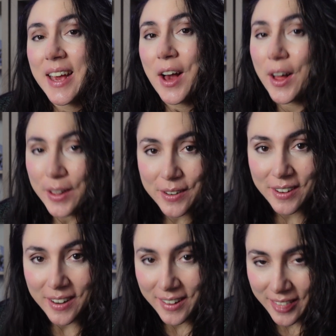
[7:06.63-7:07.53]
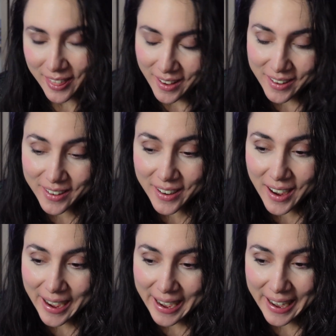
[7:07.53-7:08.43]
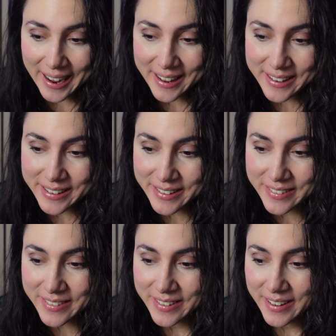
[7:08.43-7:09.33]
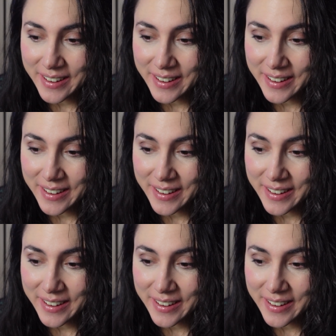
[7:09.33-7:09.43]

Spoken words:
color on there, and